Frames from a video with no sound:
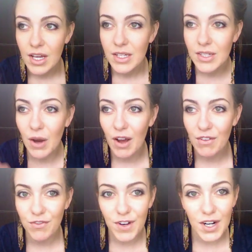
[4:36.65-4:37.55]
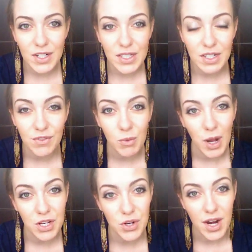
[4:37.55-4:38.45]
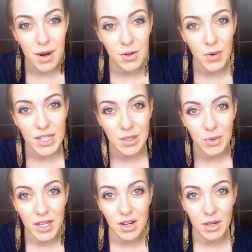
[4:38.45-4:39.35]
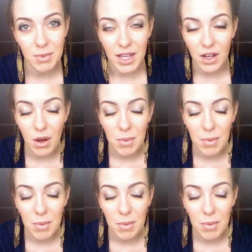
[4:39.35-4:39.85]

So at first, if you wash your hair twice a week, you're going to be like,